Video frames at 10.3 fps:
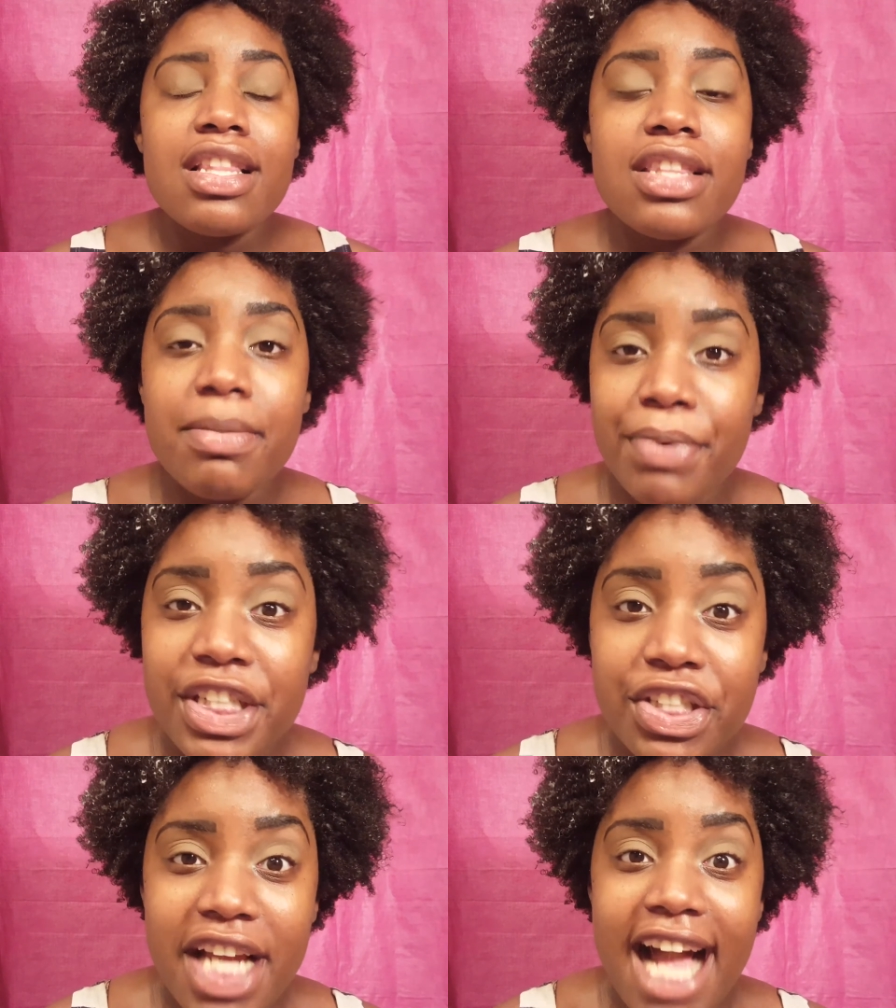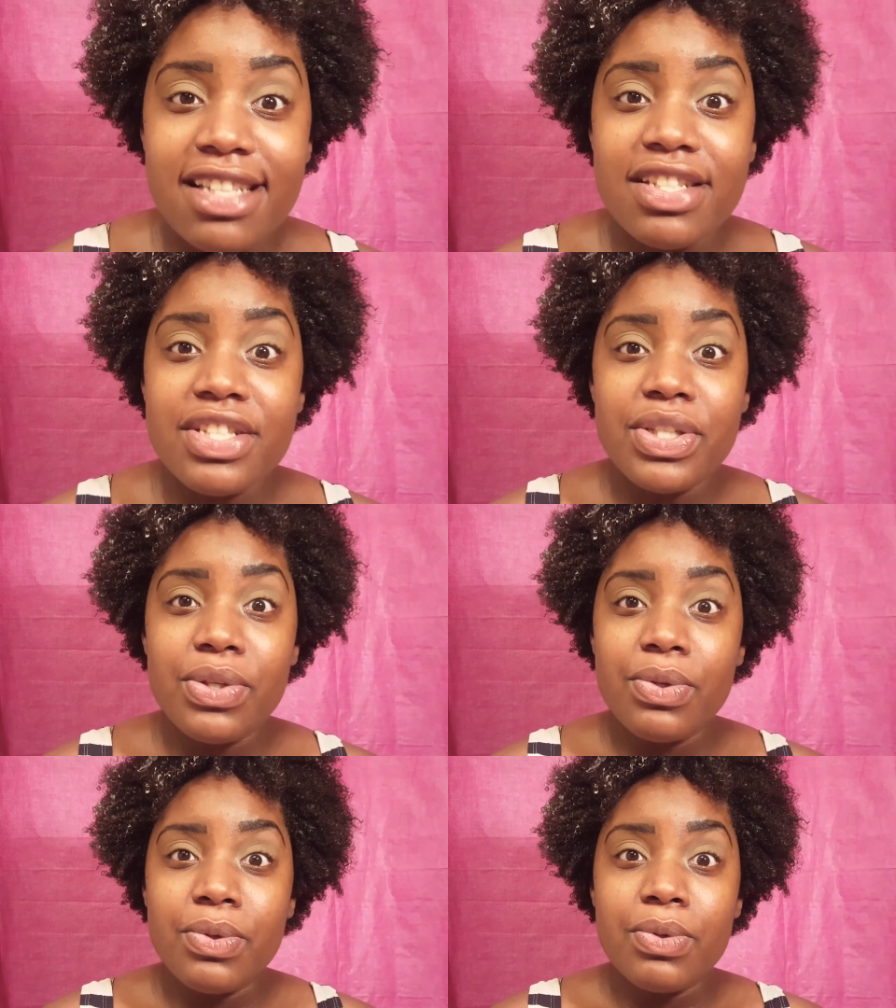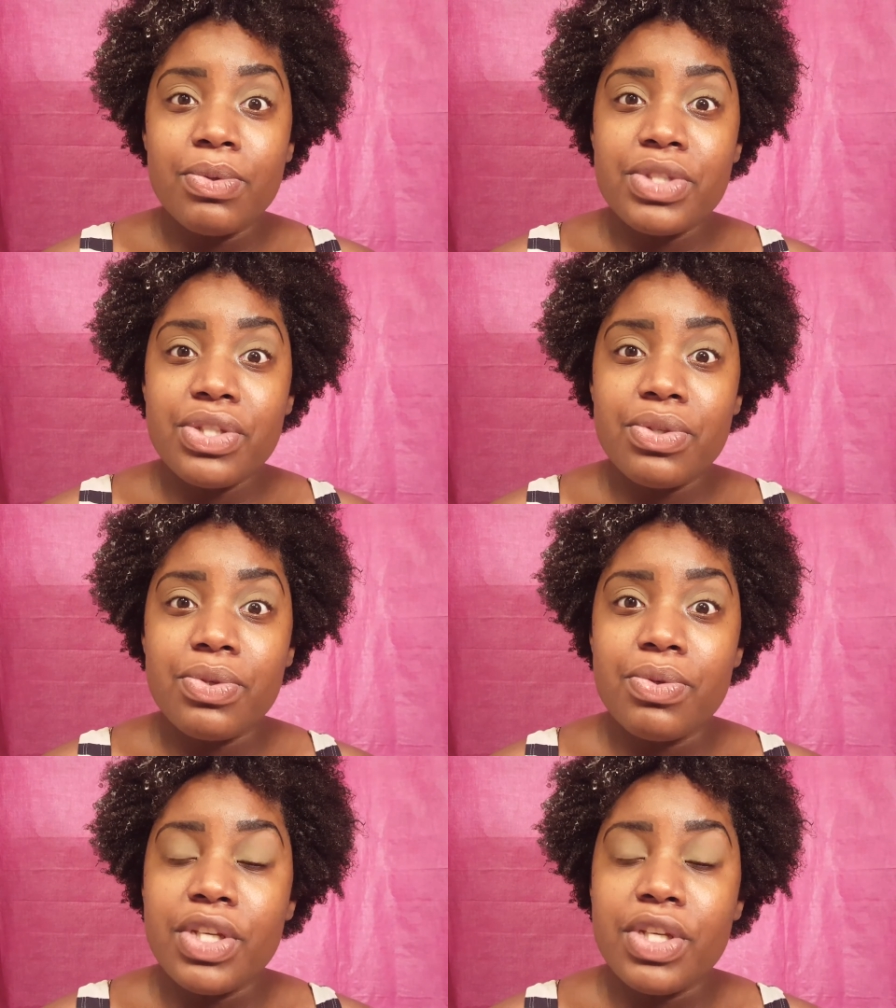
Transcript: the preacher asks you to